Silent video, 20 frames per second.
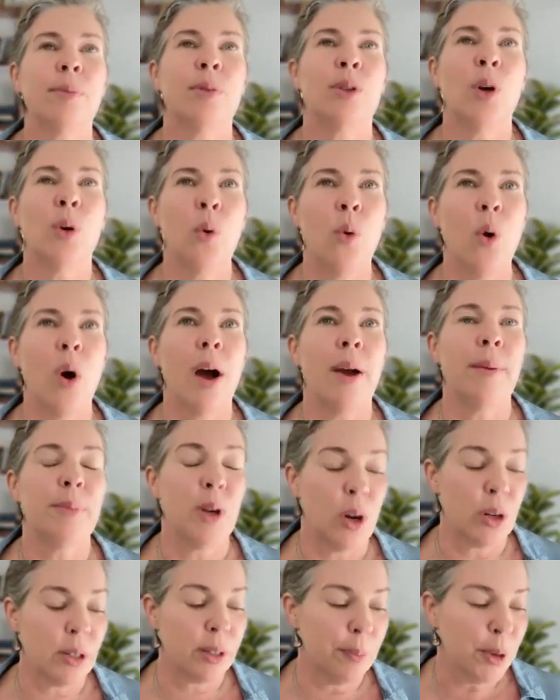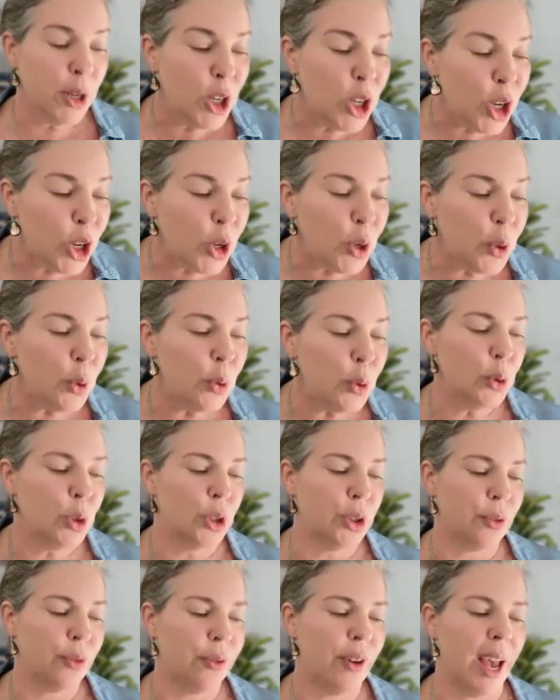Though I'm not a
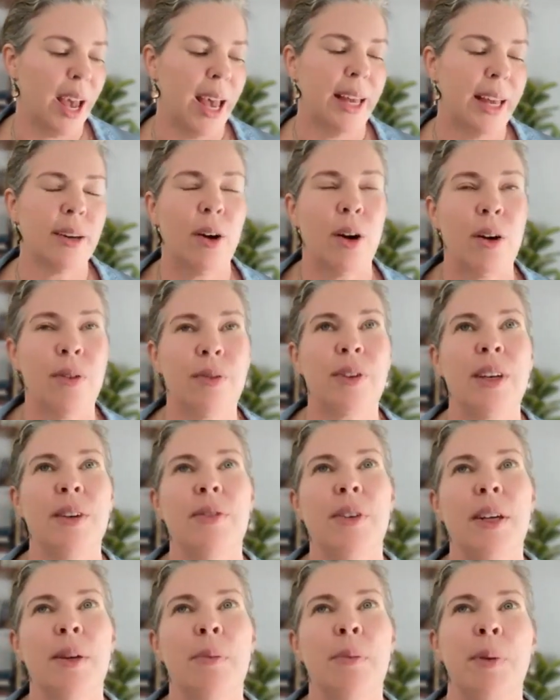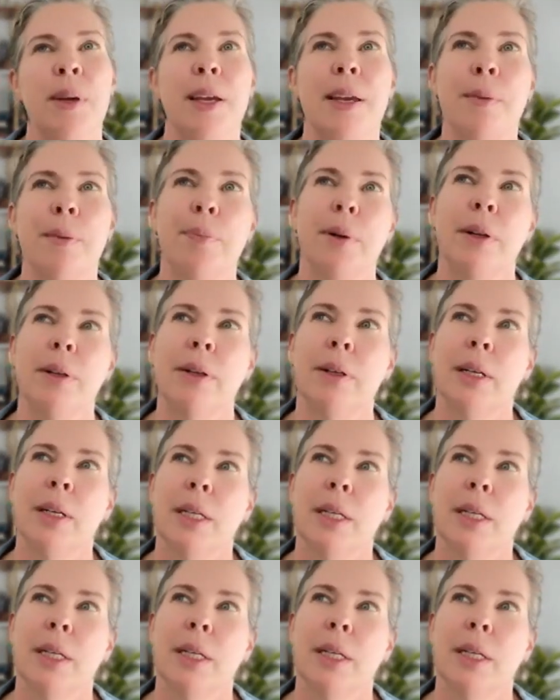huge fan of giving people